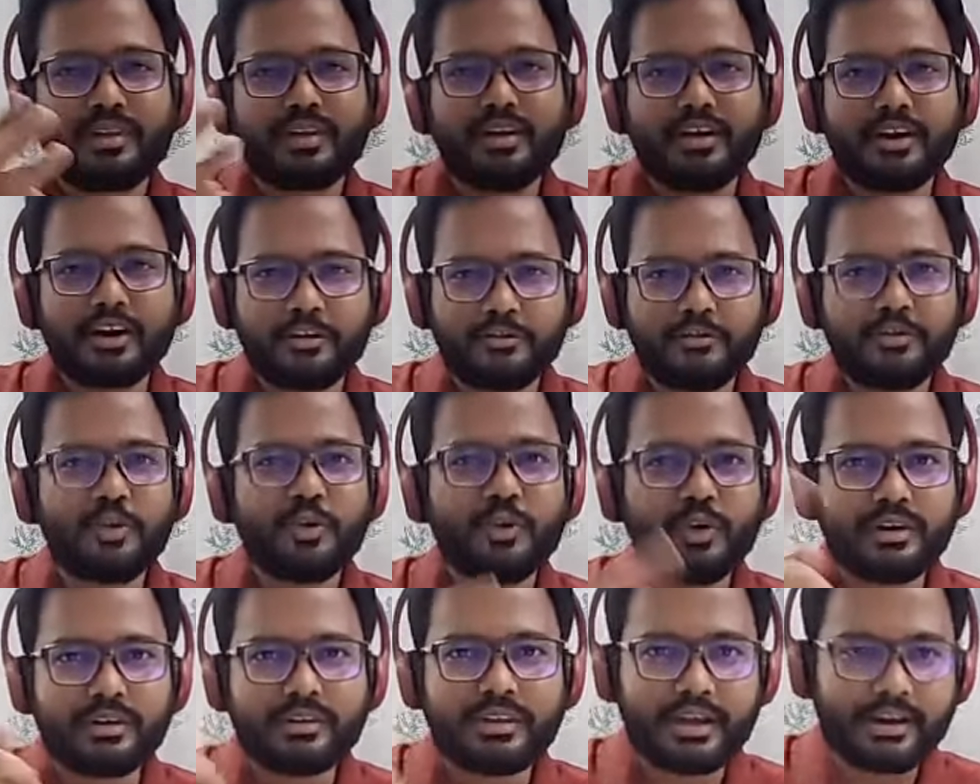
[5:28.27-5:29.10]

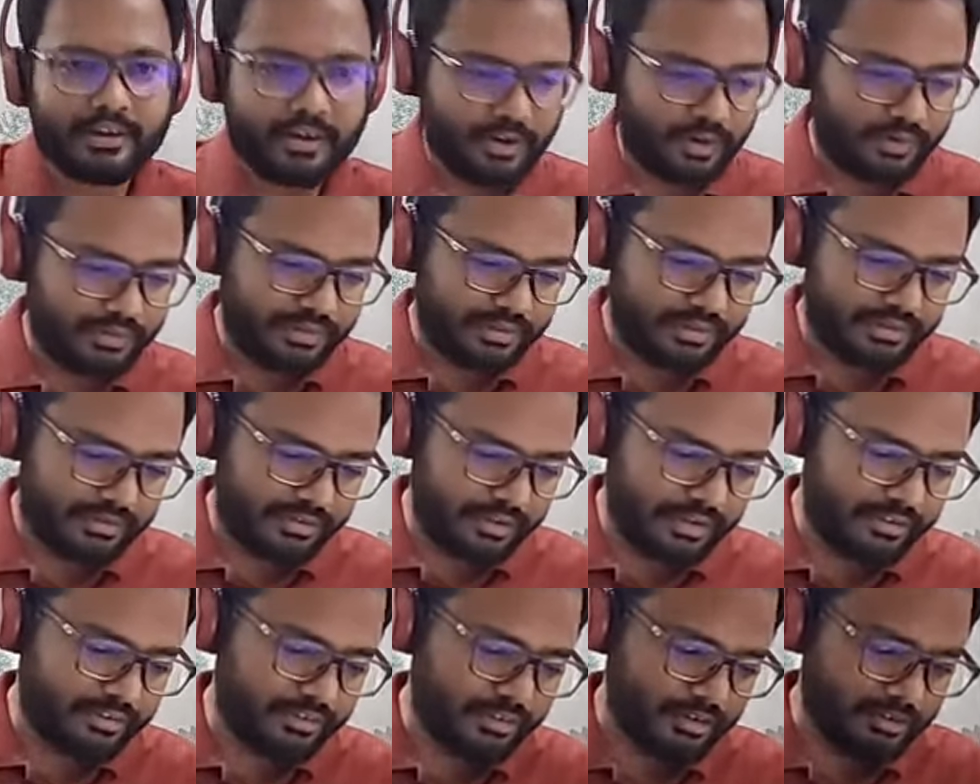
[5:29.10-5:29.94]
review at the end of this
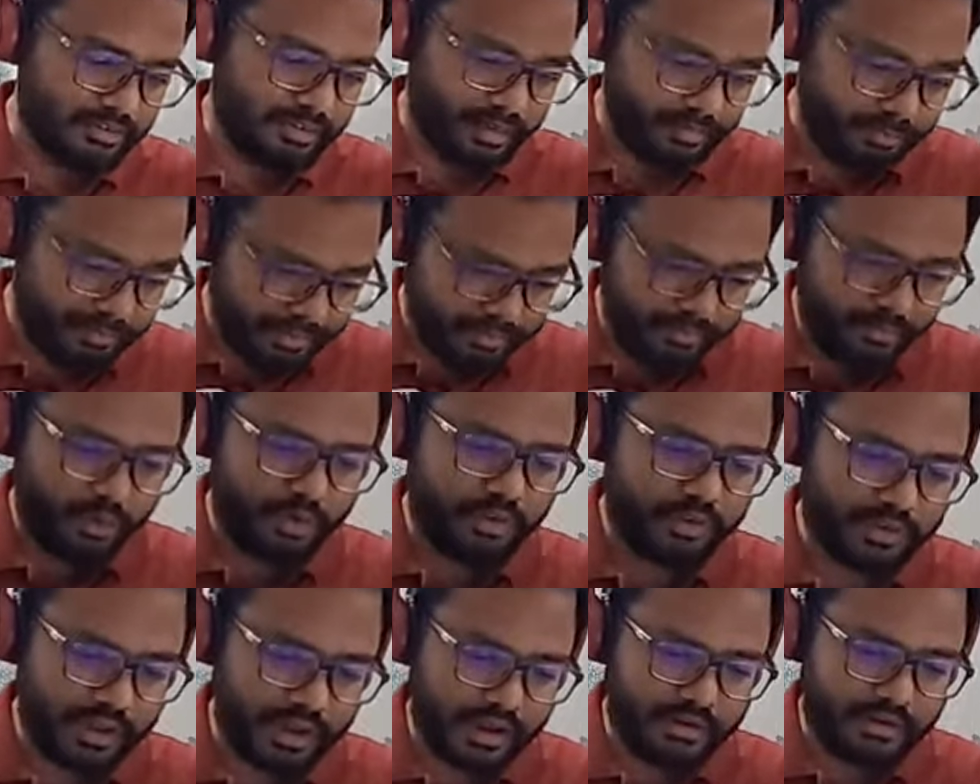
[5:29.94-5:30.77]
session. But before
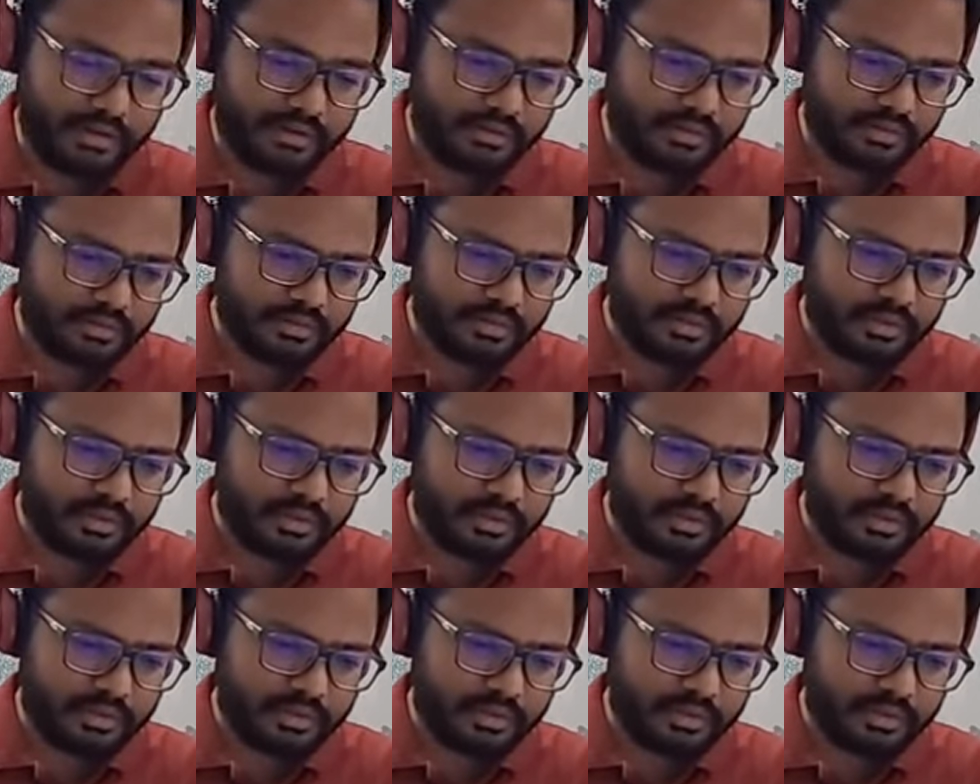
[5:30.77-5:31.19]
that,